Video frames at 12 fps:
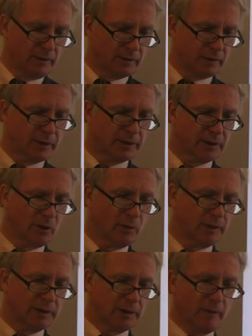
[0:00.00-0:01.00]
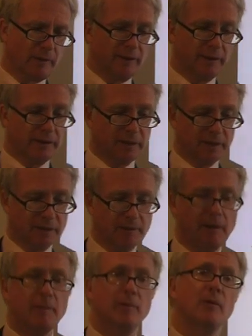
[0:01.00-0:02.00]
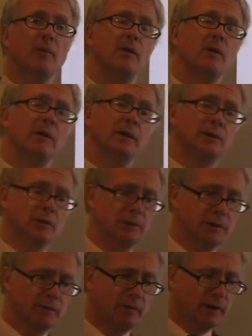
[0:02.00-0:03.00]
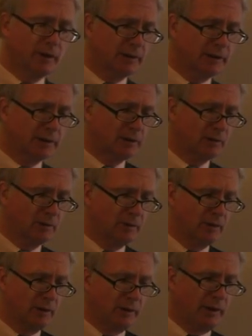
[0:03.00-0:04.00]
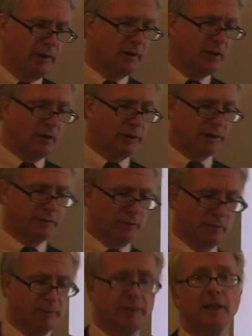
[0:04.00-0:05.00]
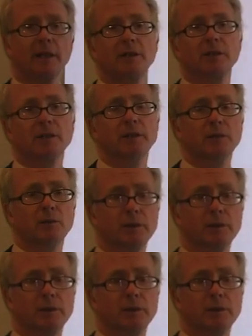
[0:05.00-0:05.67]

Traditional wisdom of indigenous people is also very critical. Knowledge for protection is